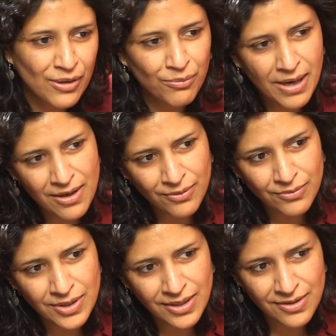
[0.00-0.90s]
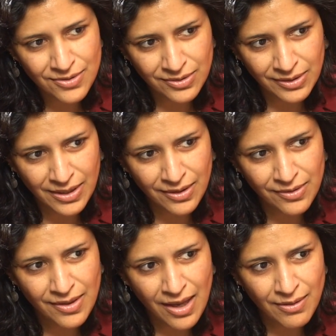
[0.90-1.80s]
around easily,
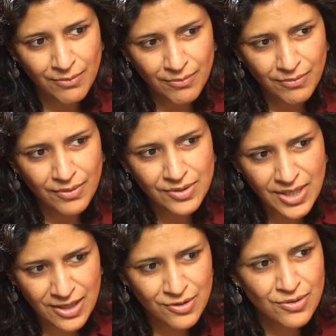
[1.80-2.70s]
that takes